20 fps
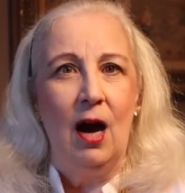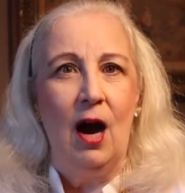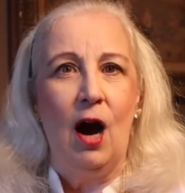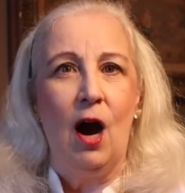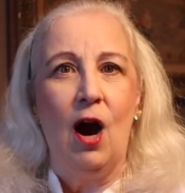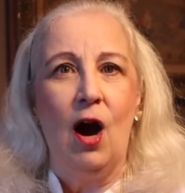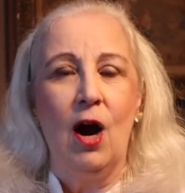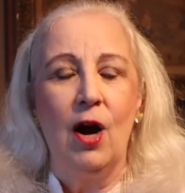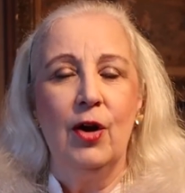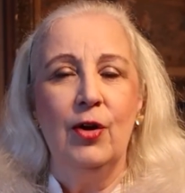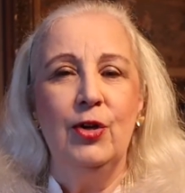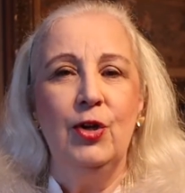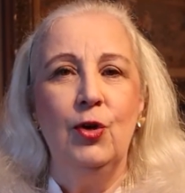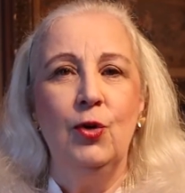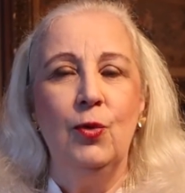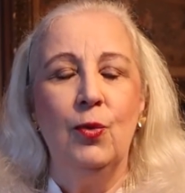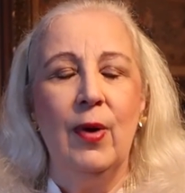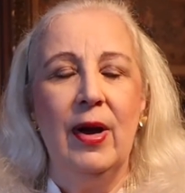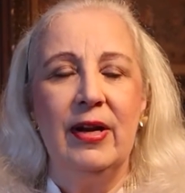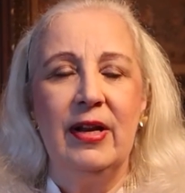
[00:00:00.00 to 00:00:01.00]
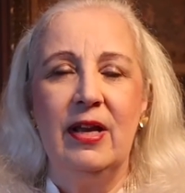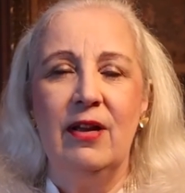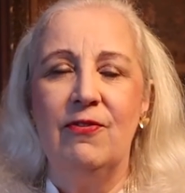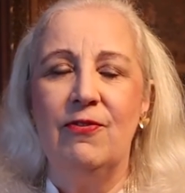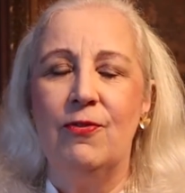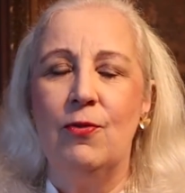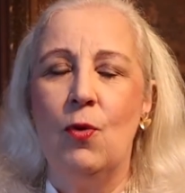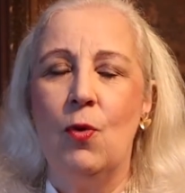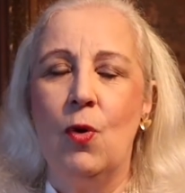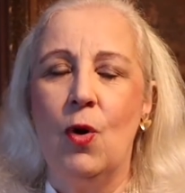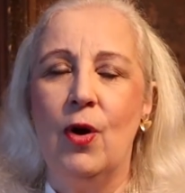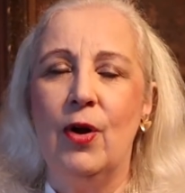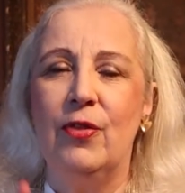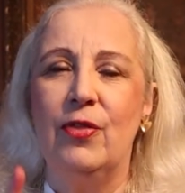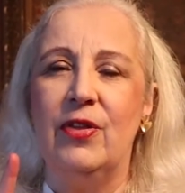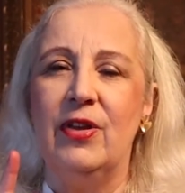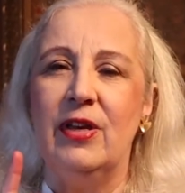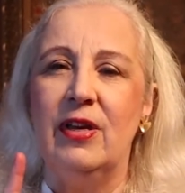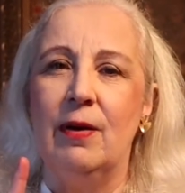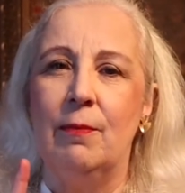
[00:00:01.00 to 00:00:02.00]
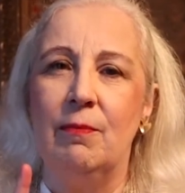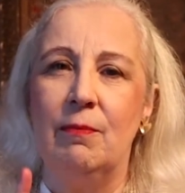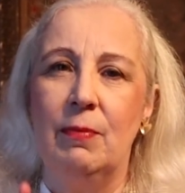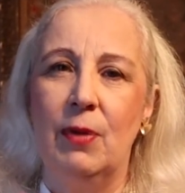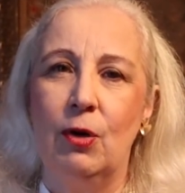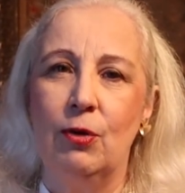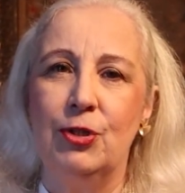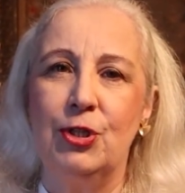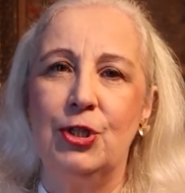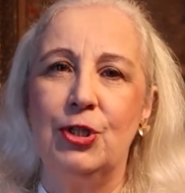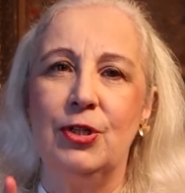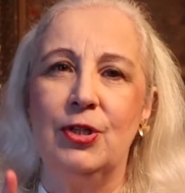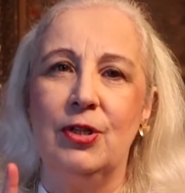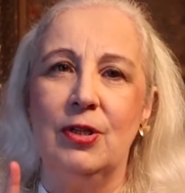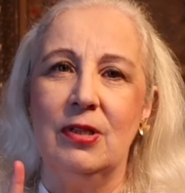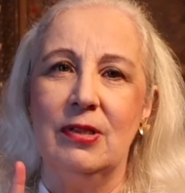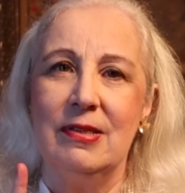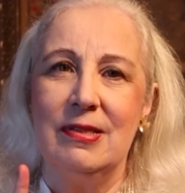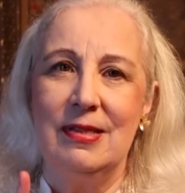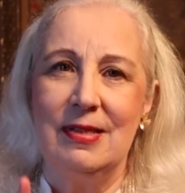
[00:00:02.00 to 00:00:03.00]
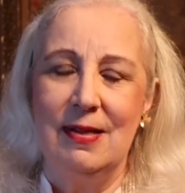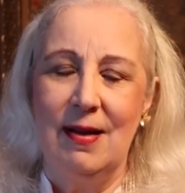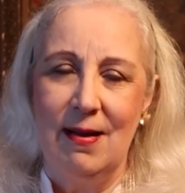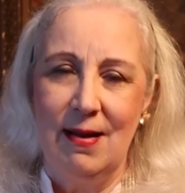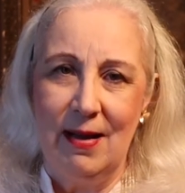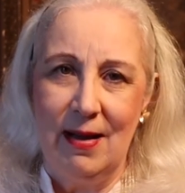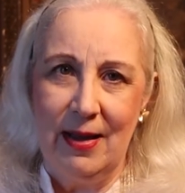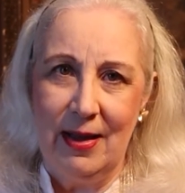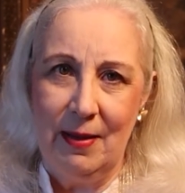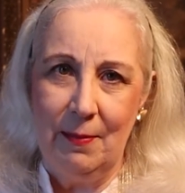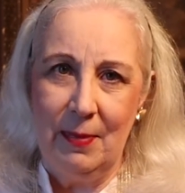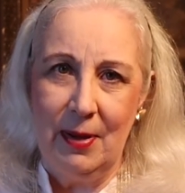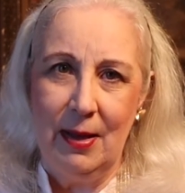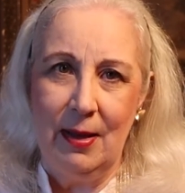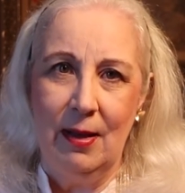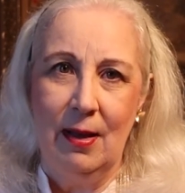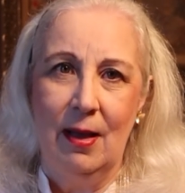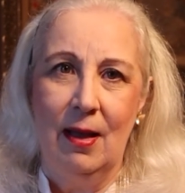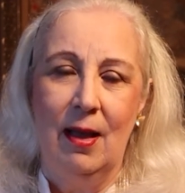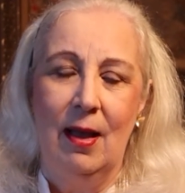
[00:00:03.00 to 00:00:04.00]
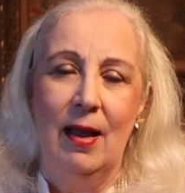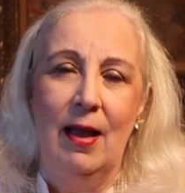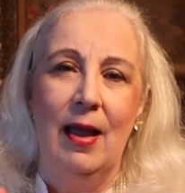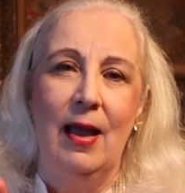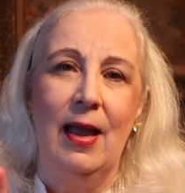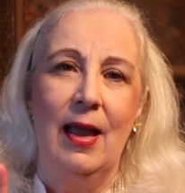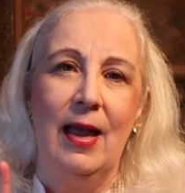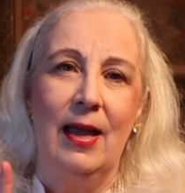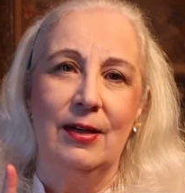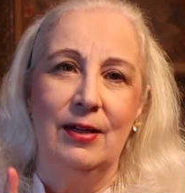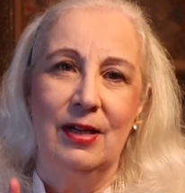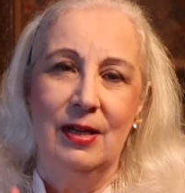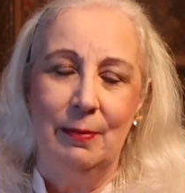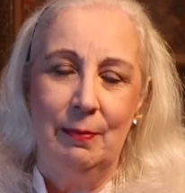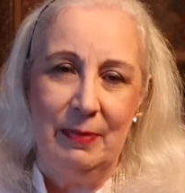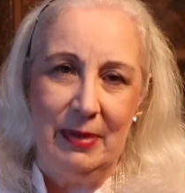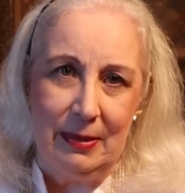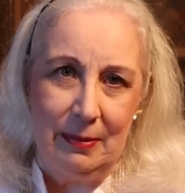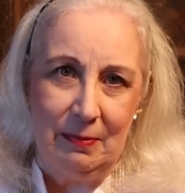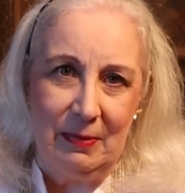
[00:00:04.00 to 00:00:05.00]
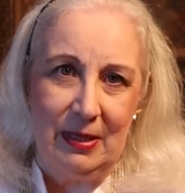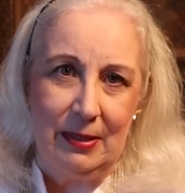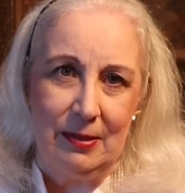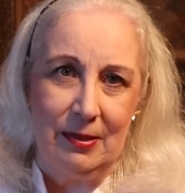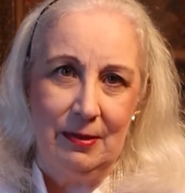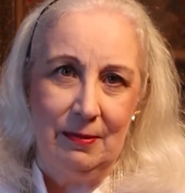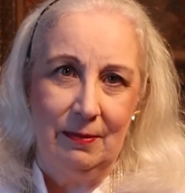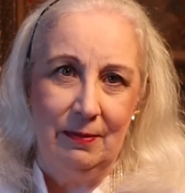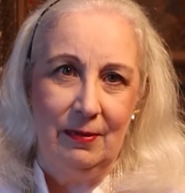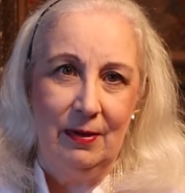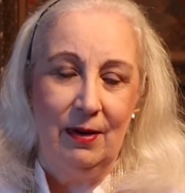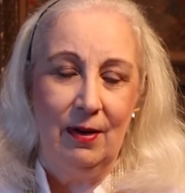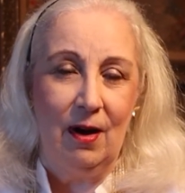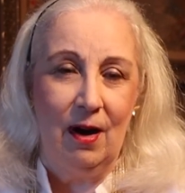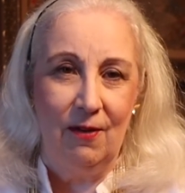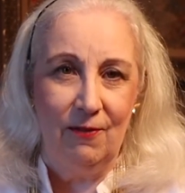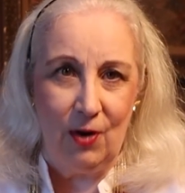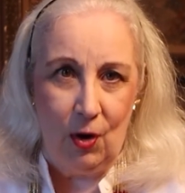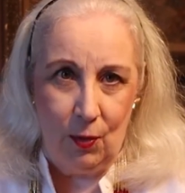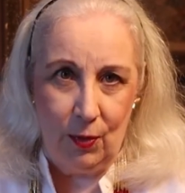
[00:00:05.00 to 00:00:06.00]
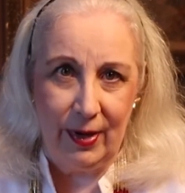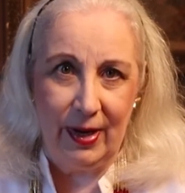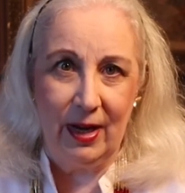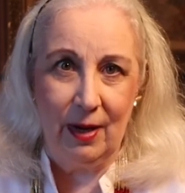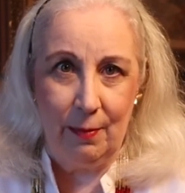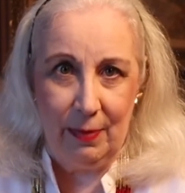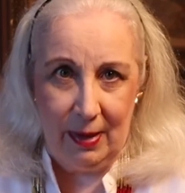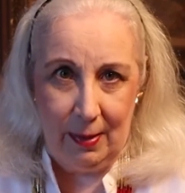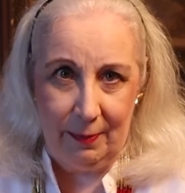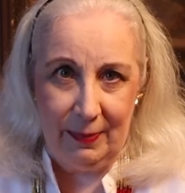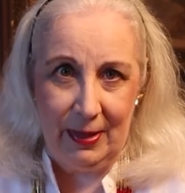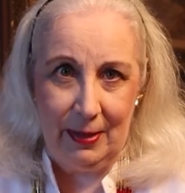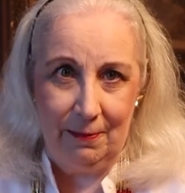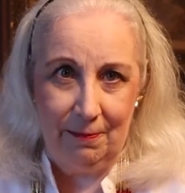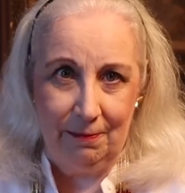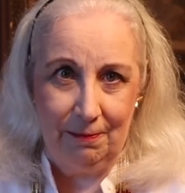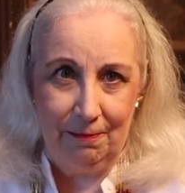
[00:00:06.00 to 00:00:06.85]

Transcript: Are you ready for the emotional time and commitment of owning a puppy?